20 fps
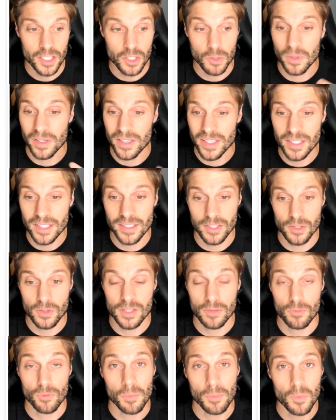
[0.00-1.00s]
You would need to
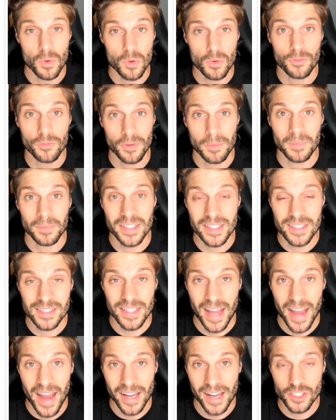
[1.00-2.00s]
use the remove from
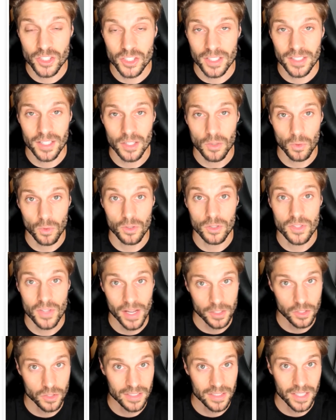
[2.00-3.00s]
list action in order to
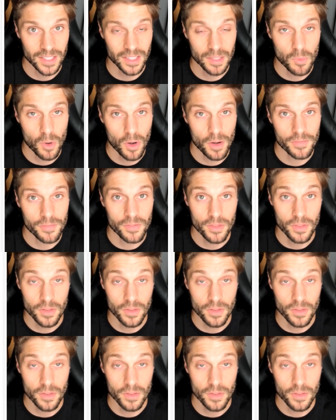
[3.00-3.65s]
actually get them off